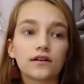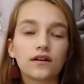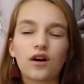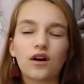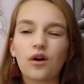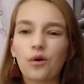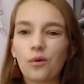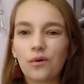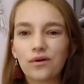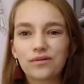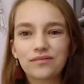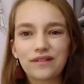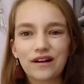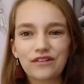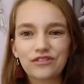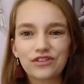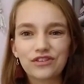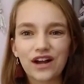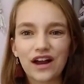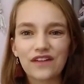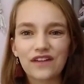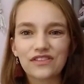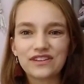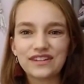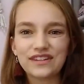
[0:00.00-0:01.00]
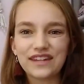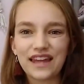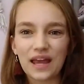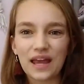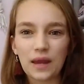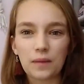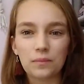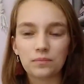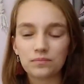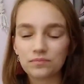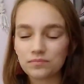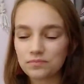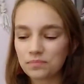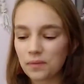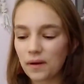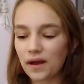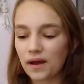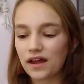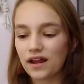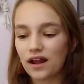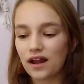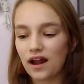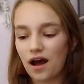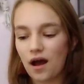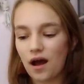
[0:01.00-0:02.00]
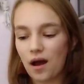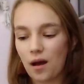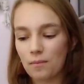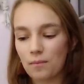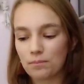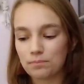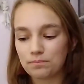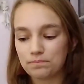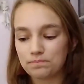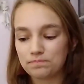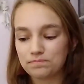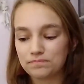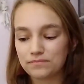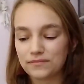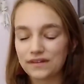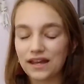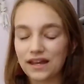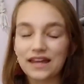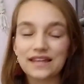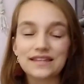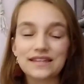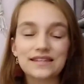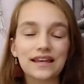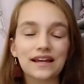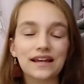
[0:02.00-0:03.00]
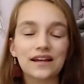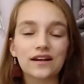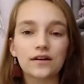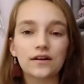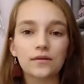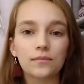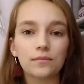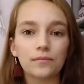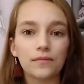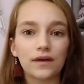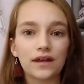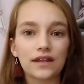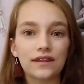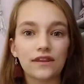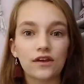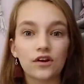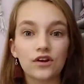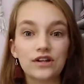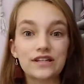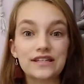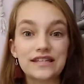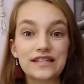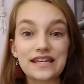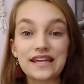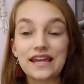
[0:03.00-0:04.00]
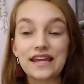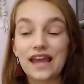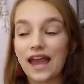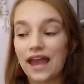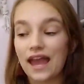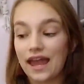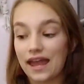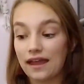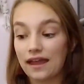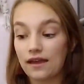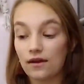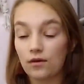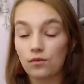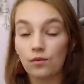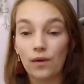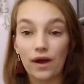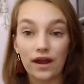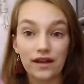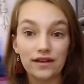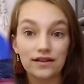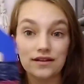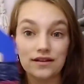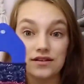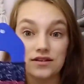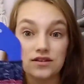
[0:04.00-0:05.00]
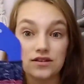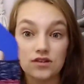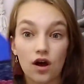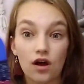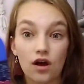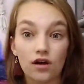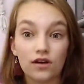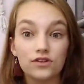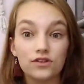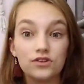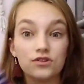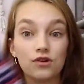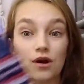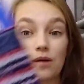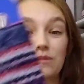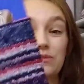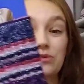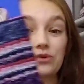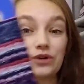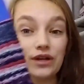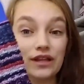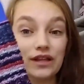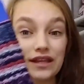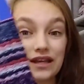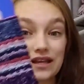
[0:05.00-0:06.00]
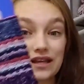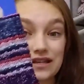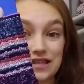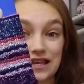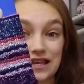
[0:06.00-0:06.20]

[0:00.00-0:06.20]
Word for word: oh, I forgot the name, but um, it's like a, they're a DK weight sock. So I'm really